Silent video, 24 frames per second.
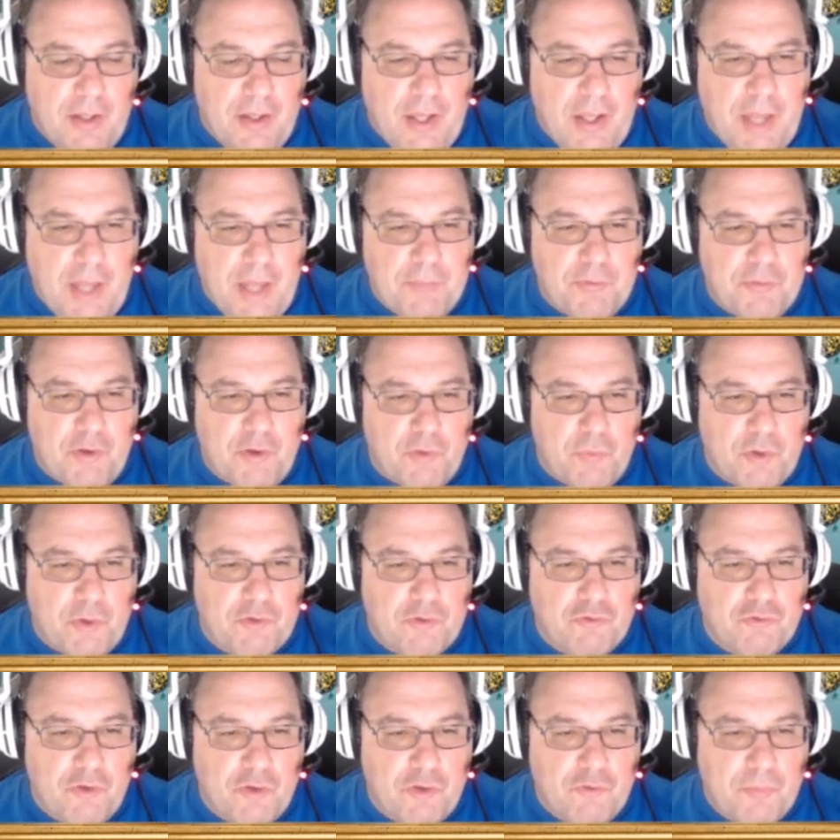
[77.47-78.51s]
Amazon
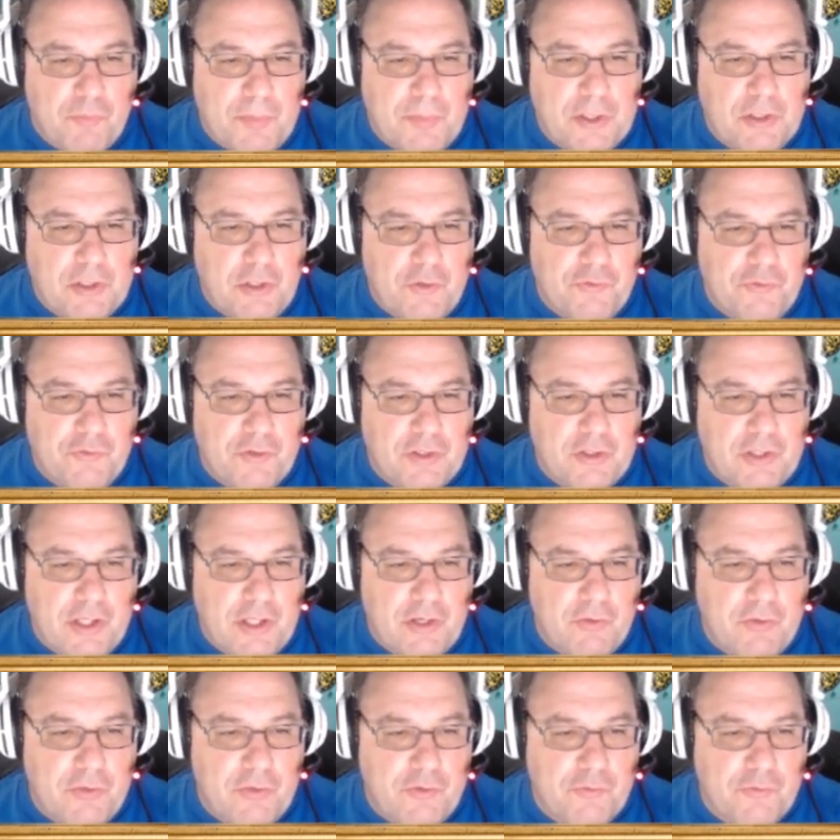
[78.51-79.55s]
restaurants will be closing
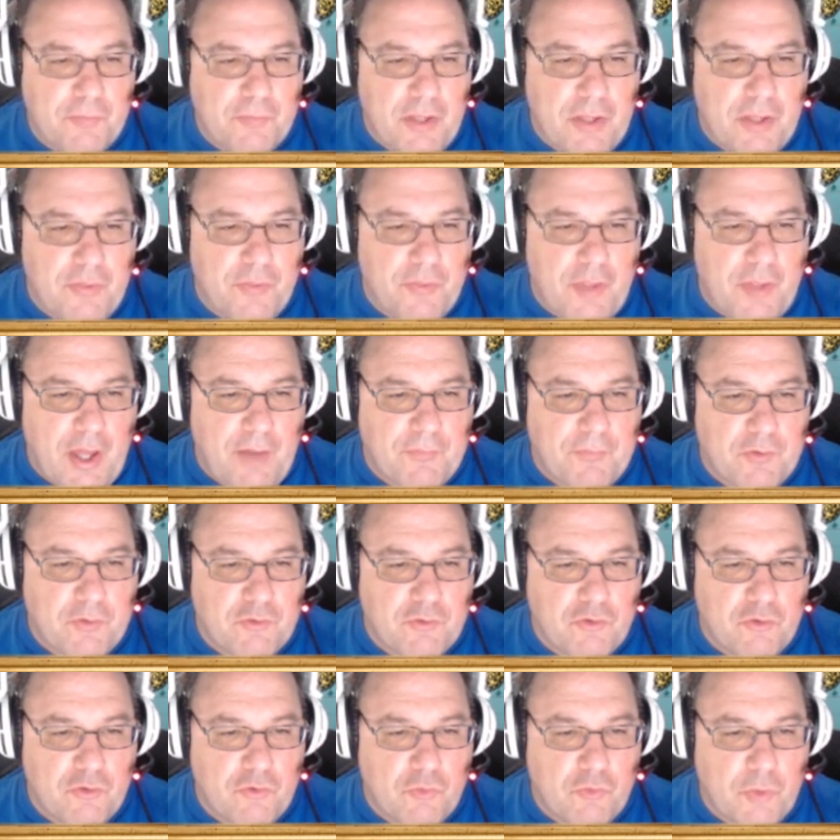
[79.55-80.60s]
later this month. After
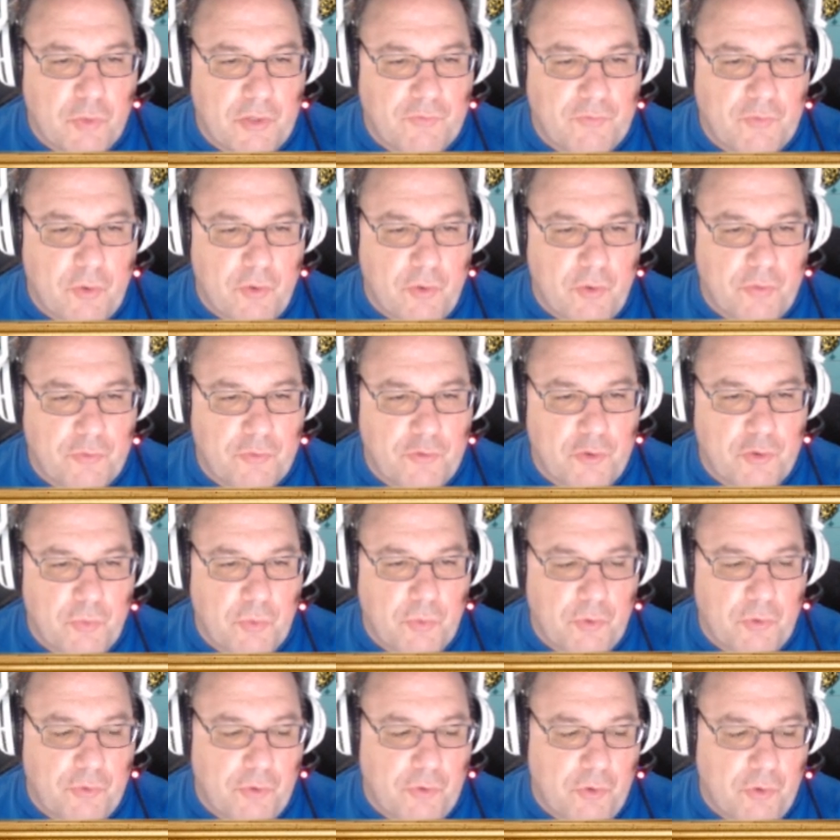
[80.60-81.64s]
June 24th, you
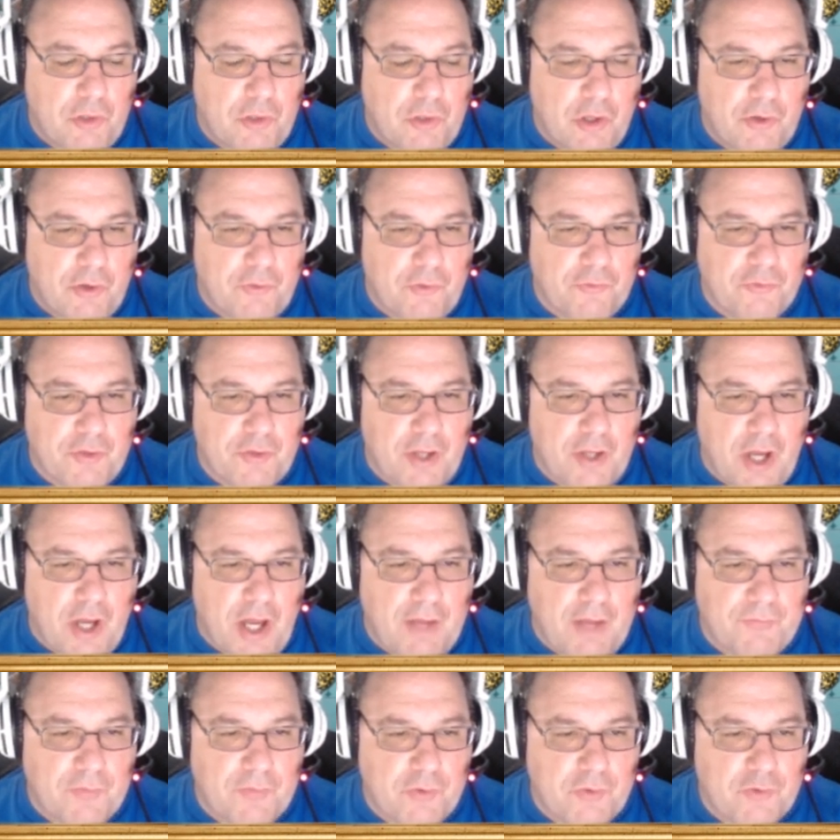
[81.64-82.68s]
will no longer see
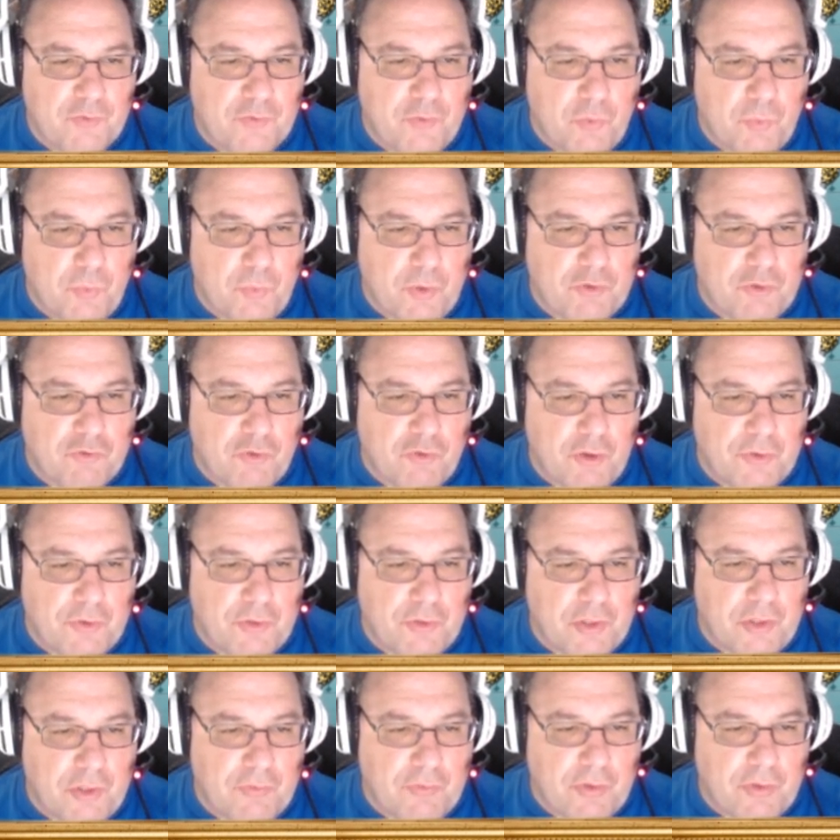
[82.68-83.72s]
offers for restaurant
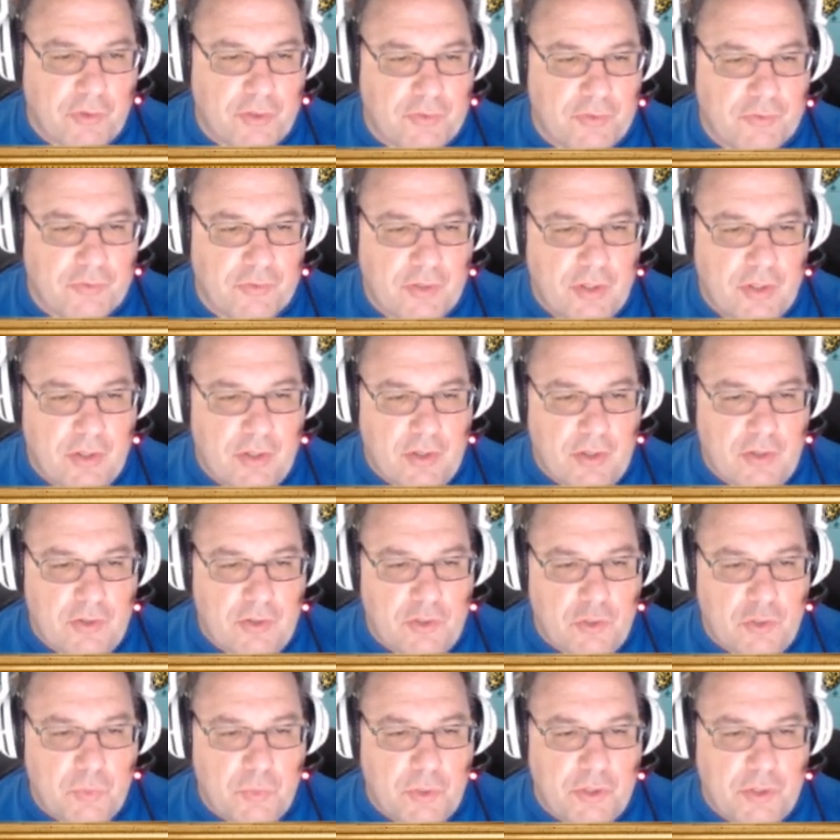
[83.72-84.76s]
deliveries.
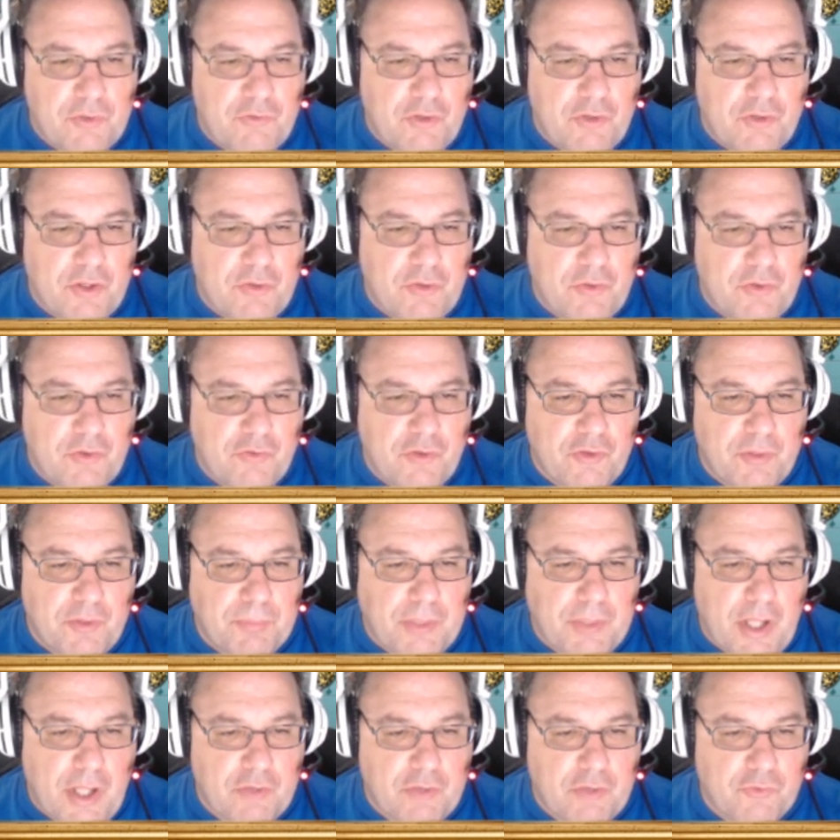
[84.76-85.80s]
You will continue to see
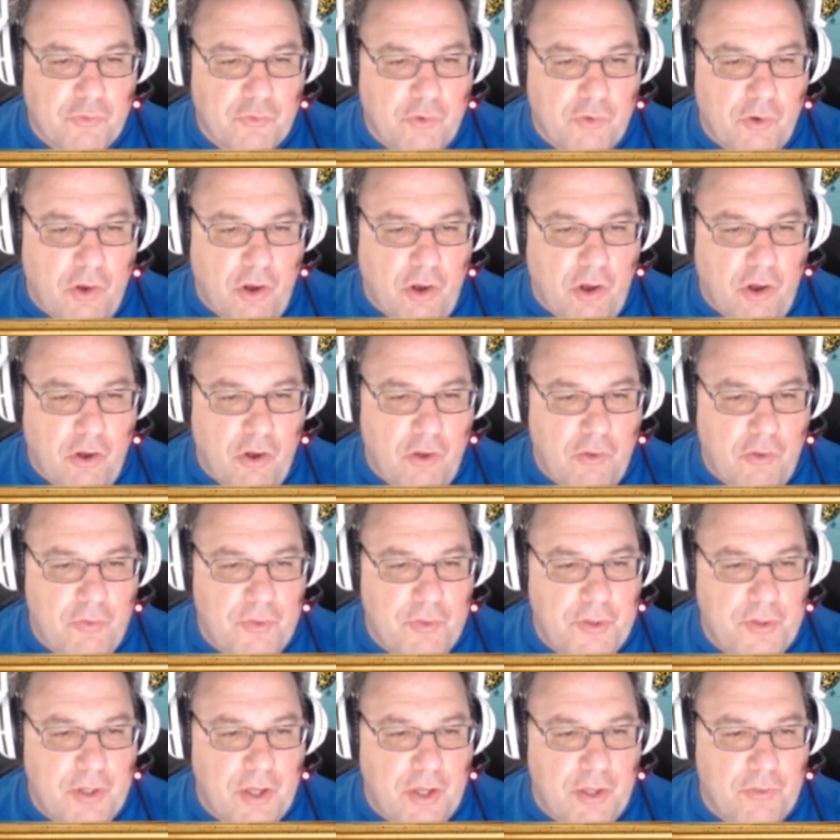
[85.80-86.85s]
blocks for all
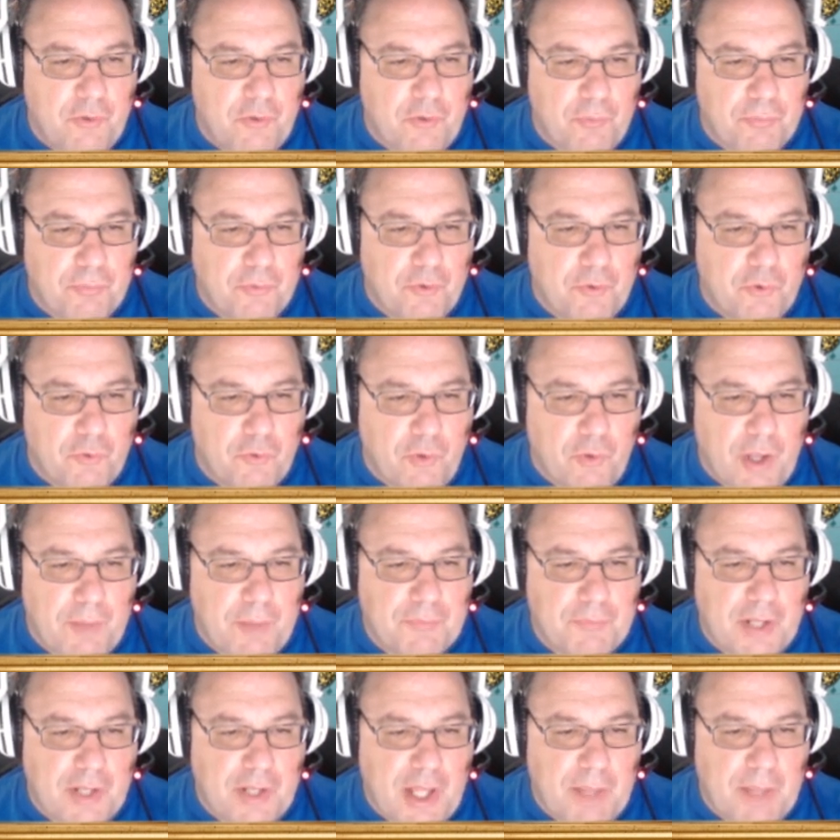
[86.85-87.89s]
the other programs
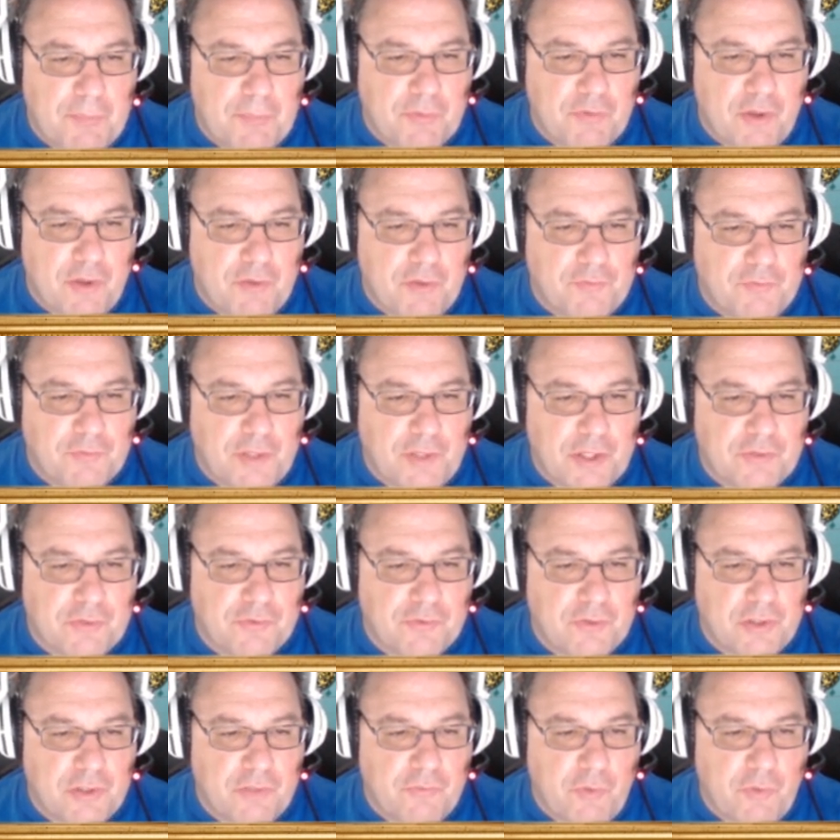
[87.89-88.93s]
that Amazon Flex
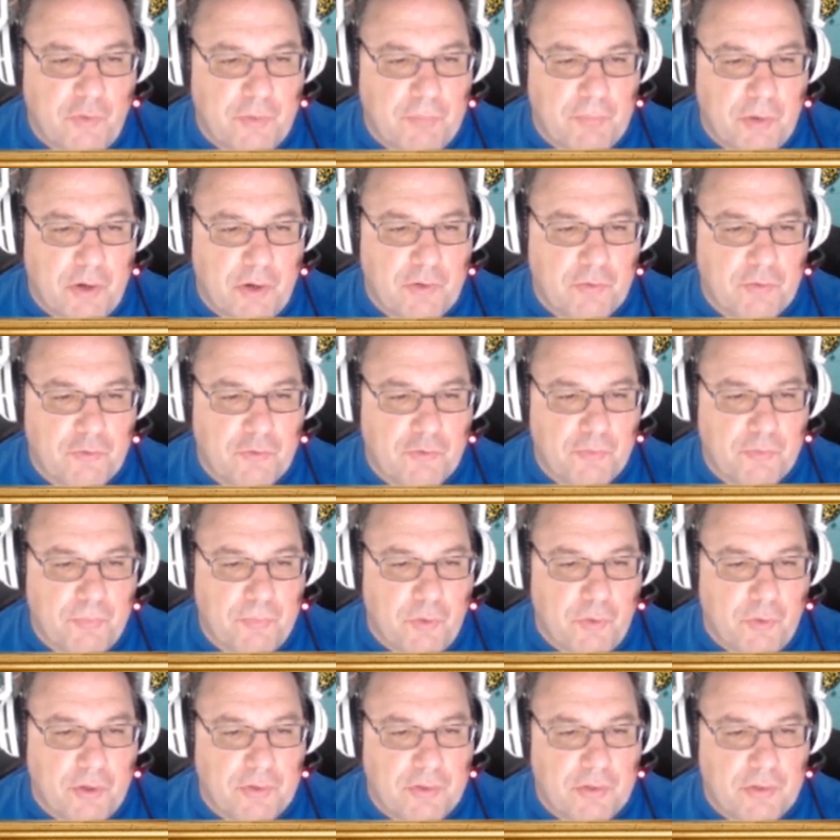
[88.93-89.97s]
delivery partners
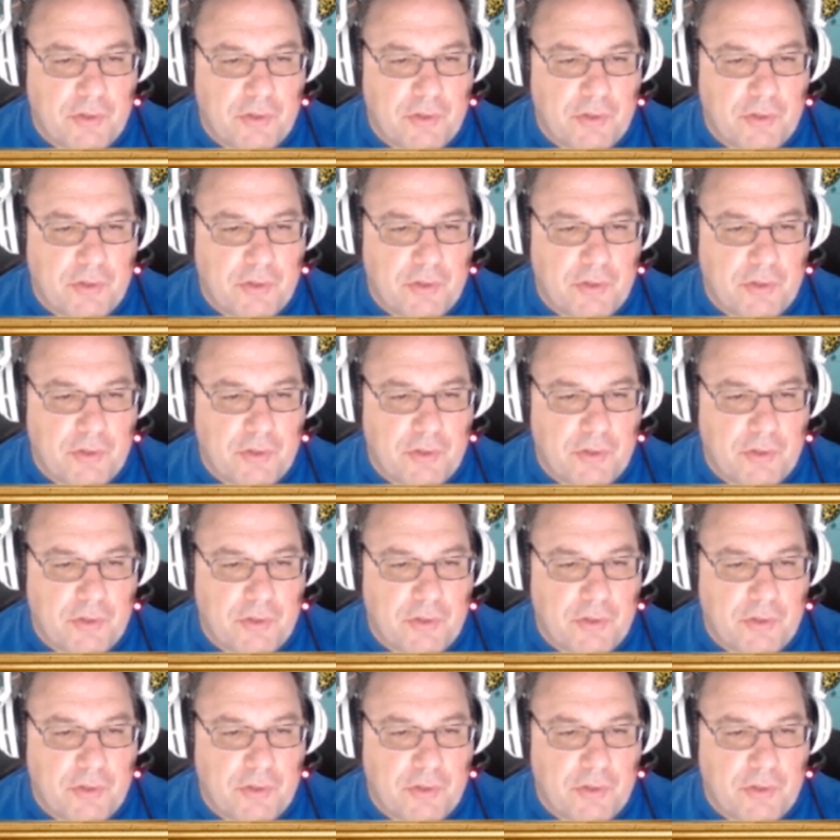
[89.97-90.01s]
support,